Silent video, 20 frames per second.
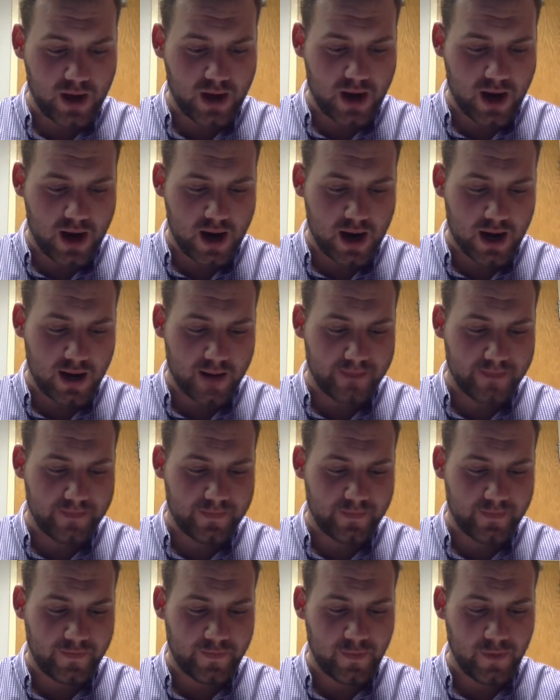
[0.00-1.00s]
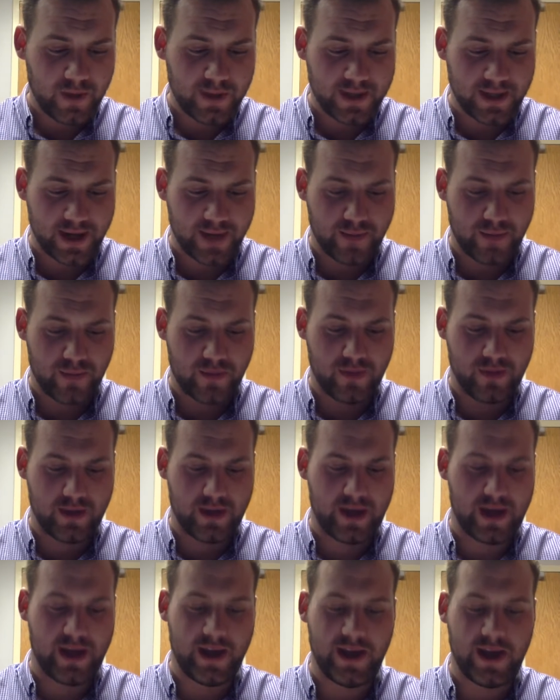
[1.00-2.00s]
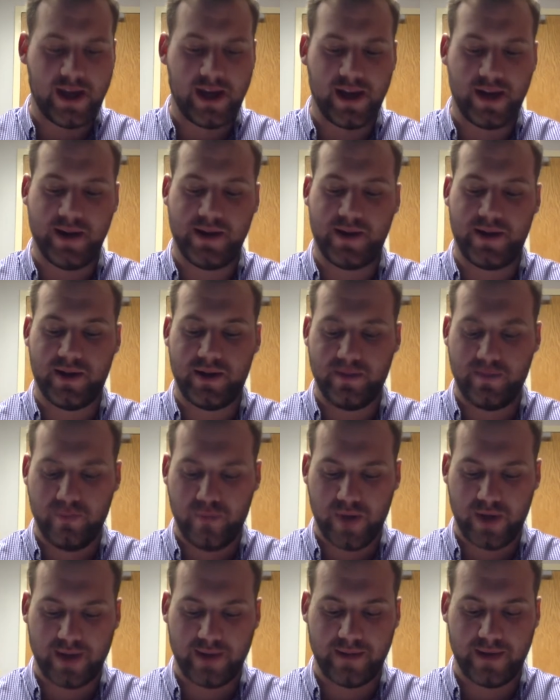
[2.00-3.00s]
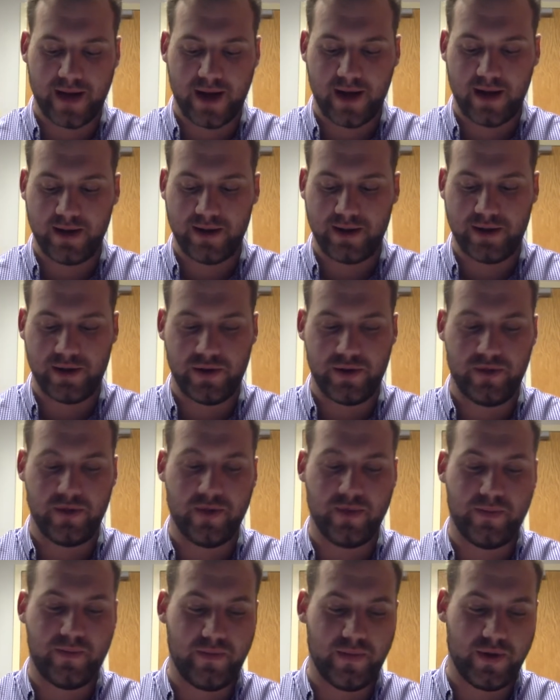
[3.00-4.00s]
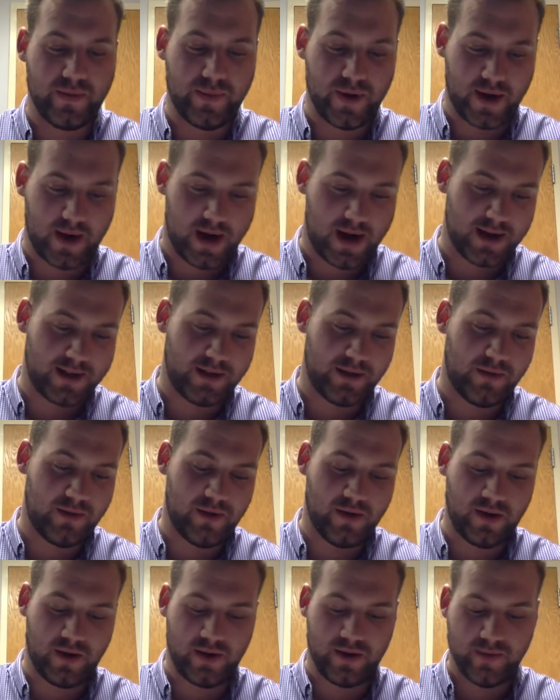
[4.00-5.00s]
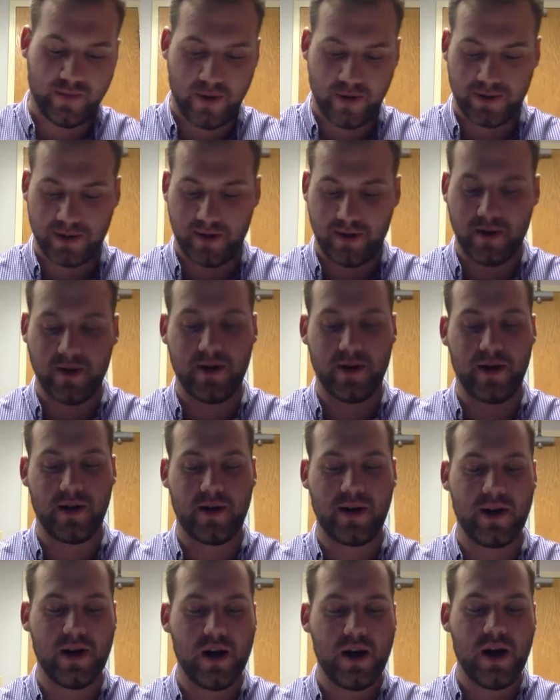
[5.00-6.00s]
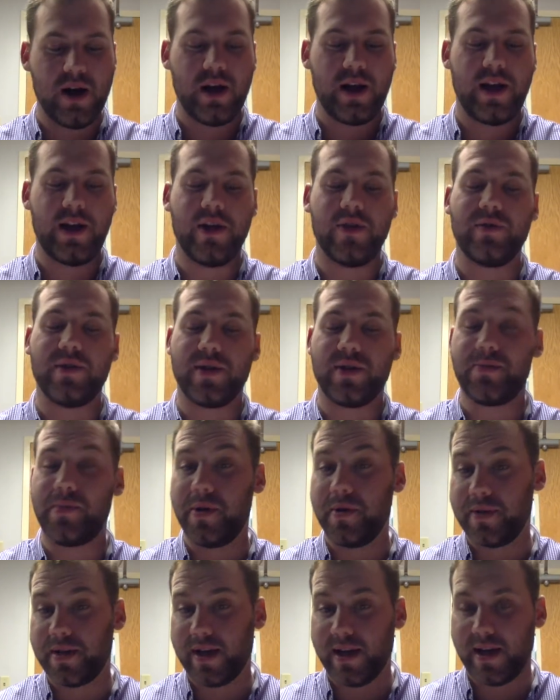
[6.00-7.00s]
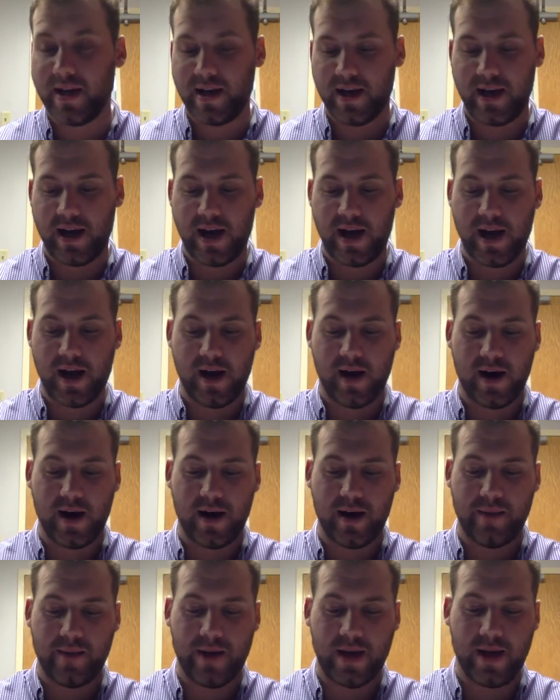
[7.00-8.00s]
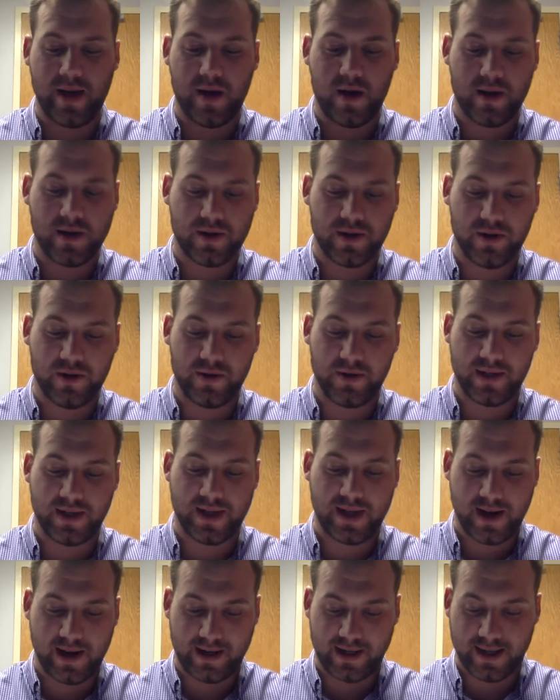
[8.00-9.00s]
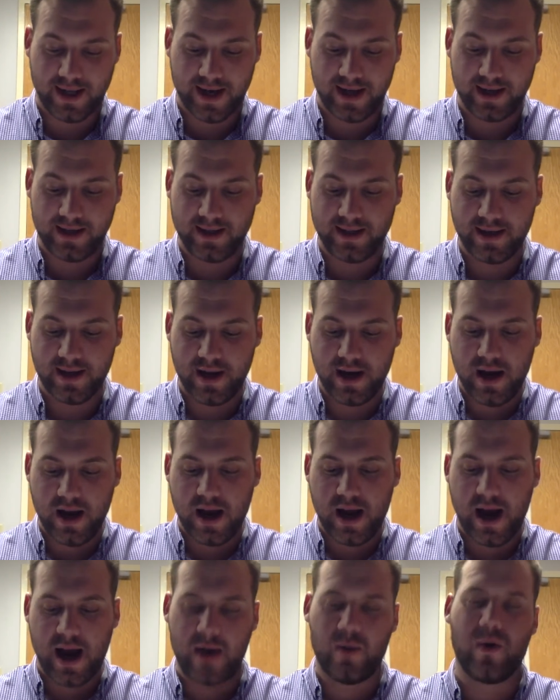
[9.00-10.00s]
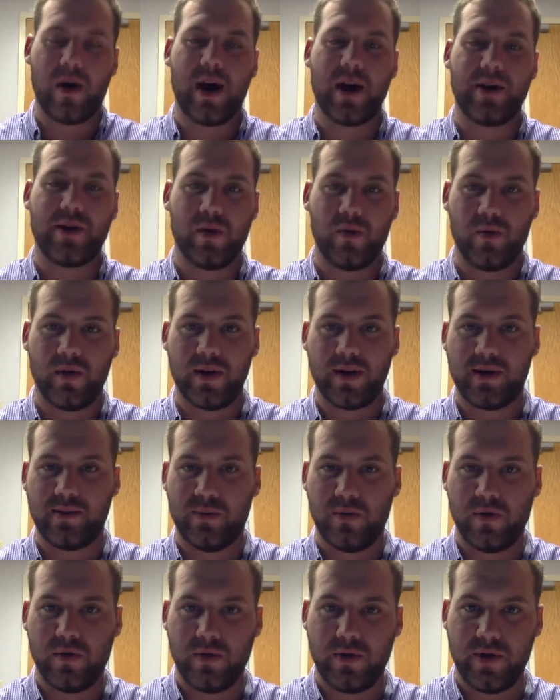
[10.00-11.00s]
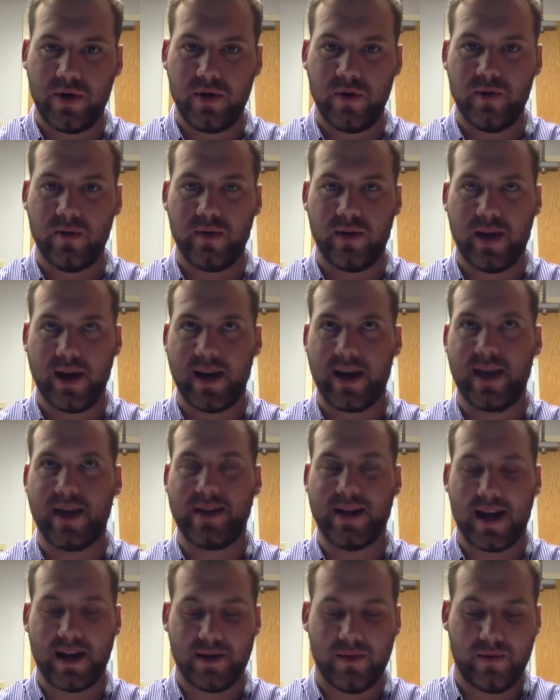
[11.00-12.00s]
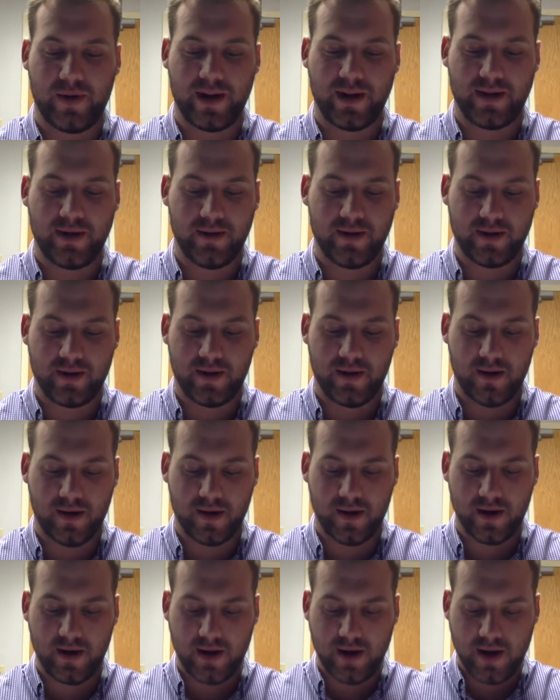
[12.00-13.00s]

for example, he breaks them down to the Picasso hook, the Mozart hook. He uses music. He also uses kinesthetics, and while I don't want to spoil you like exactly what his hooks are,